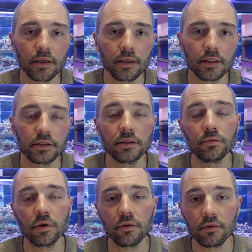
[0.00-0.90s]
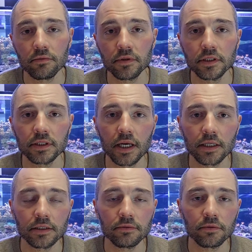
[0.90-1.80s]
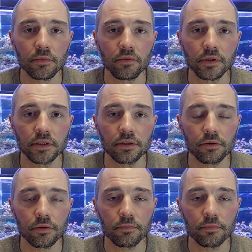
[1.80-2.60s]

It's one of the fish tanks from the fish store.